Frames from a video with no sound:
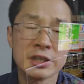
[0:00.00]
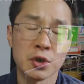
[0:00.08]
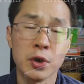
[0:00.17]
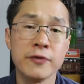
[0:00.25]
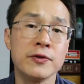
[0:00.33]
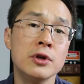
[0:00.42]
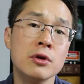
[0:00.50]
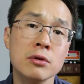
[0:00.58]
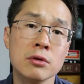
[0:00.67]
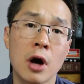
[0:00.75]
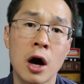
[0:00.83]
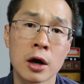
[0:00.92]
So if
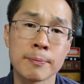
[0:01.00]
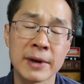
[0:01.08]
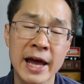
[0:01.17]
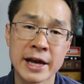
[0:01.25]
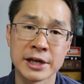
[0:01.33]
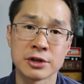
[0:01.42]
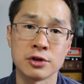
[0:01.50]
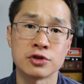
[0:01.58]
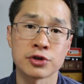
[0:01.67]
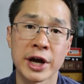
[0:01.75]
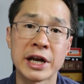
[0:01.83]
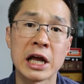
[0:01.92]
you are planning to
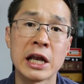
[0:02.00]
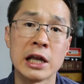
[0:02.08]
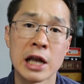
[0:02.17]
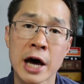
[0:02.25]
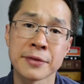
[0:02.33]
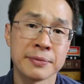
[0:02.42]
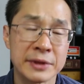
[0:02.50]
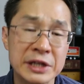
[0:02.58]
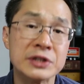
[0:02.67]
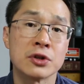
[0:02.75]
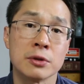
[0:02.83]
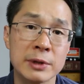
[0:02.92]
trade a lot,
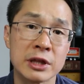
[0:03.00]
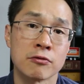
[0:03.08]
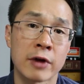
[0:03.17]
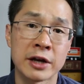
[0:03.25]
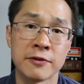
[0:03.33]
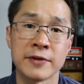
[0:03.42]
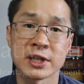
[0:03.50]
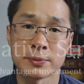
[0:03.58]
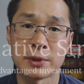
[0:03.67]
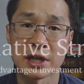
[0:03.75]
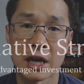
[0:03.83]
these could be the right investment